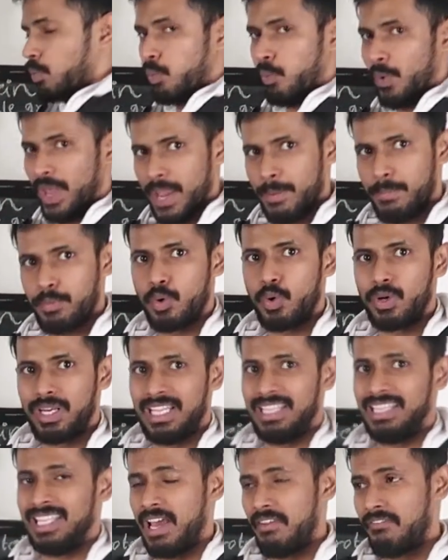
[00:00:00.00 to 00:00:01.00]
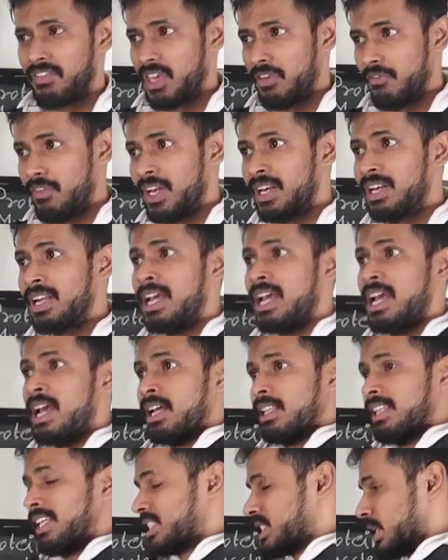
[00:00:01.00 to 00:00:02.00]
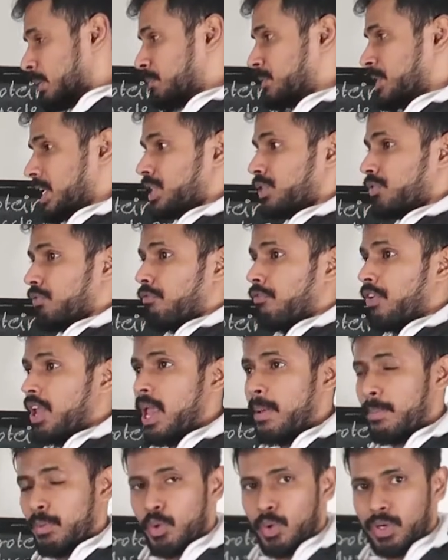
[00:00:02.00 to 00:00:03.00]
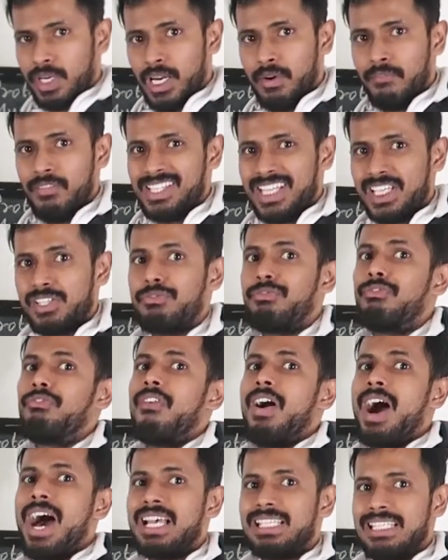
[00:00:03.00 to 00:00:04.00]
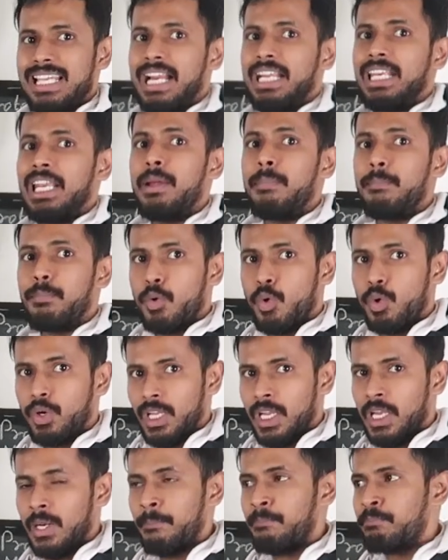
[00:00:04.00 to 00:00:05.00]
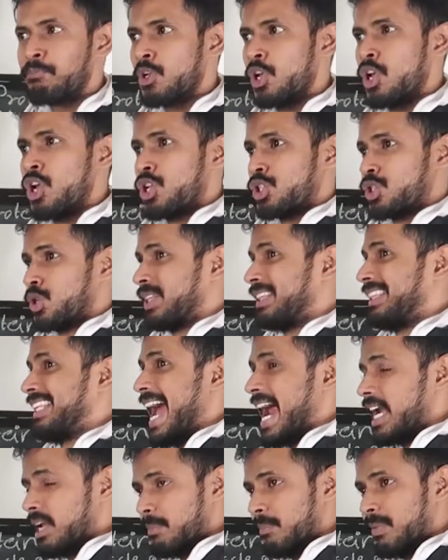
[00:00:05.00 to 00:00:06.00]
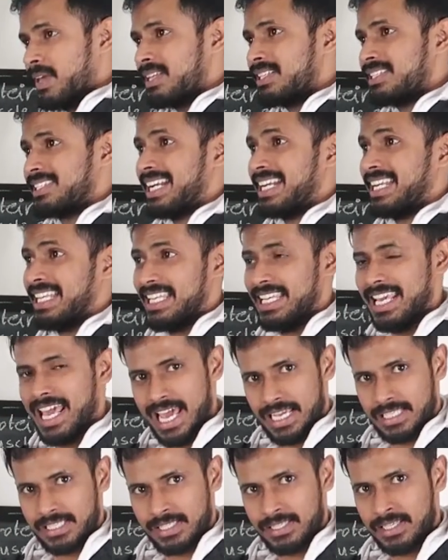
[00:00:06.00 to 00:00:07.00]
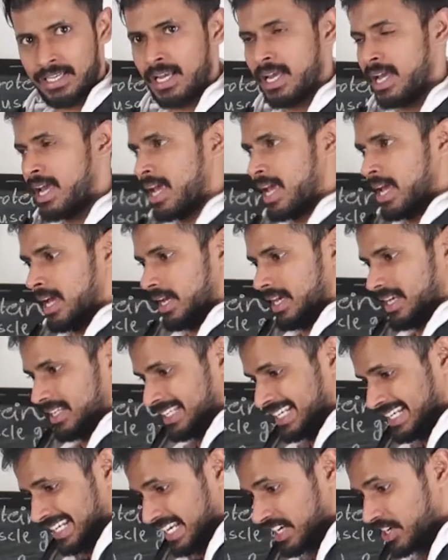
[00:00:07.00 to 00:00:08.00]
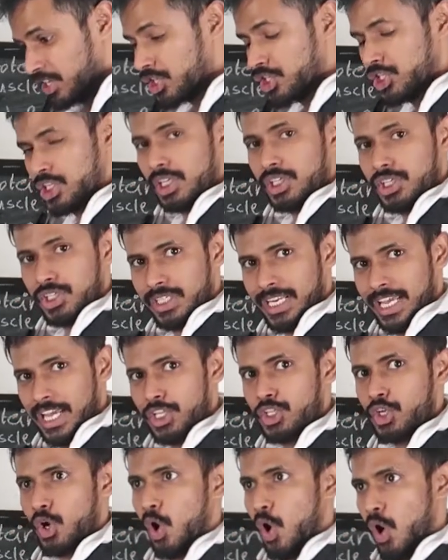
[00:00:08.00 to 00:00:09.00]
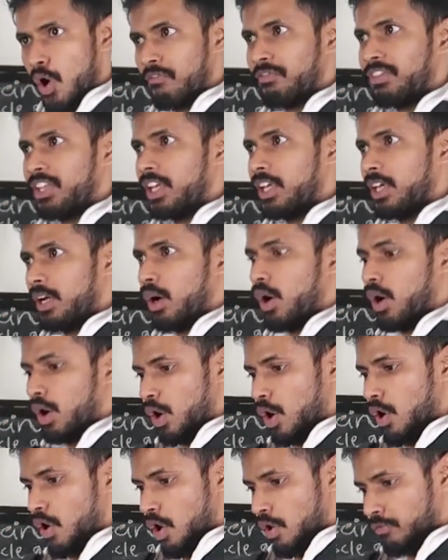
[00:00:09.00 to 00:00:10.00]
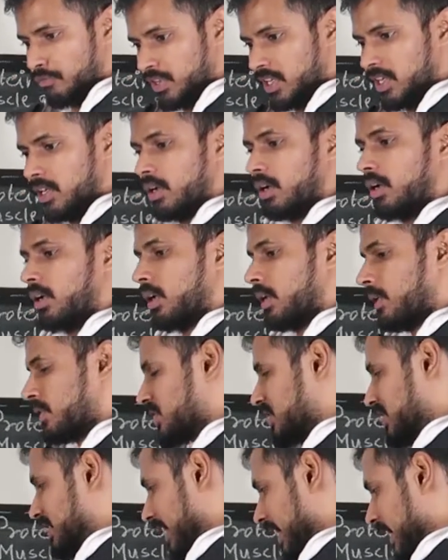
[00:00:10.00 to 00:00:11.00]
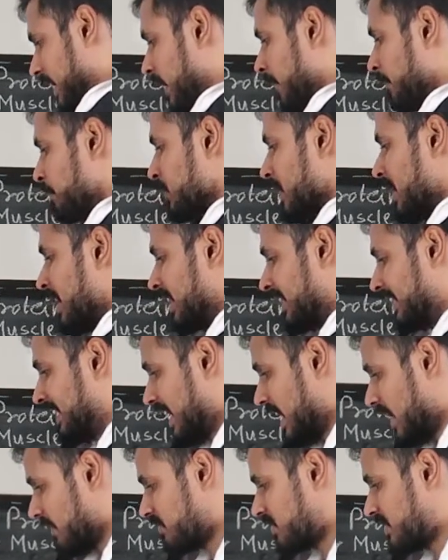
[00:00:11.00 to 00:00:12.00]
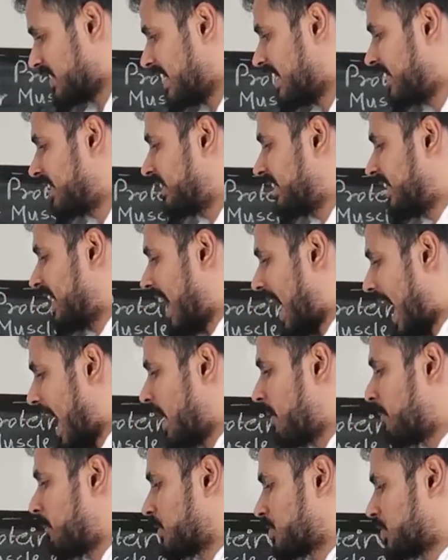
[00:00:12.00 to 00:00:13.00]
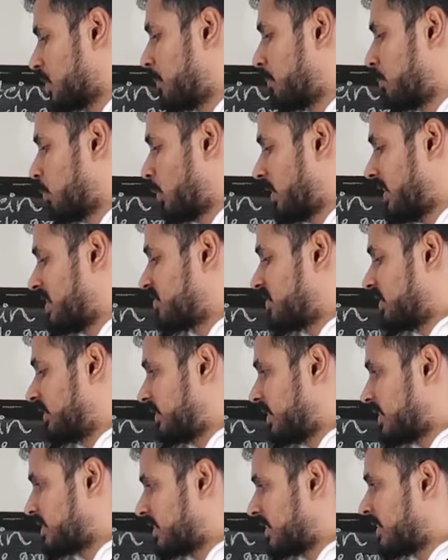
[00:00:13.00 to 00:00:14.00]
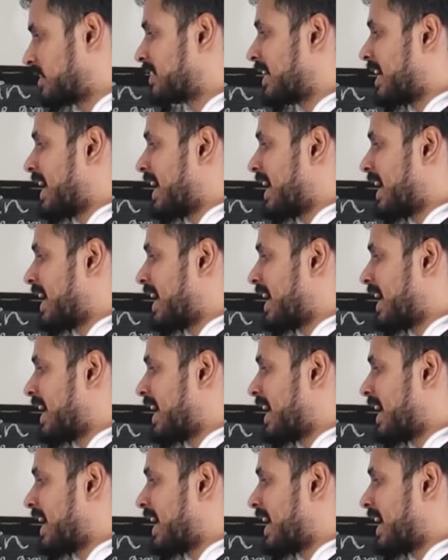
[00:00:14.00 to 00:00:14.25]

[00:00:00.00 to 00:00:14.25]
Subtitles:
whey protein, they have given the subjects whey protein, which is fast acting protein. So that means that yes, in initial stage of the study, they have seen the high muscle protein synthesis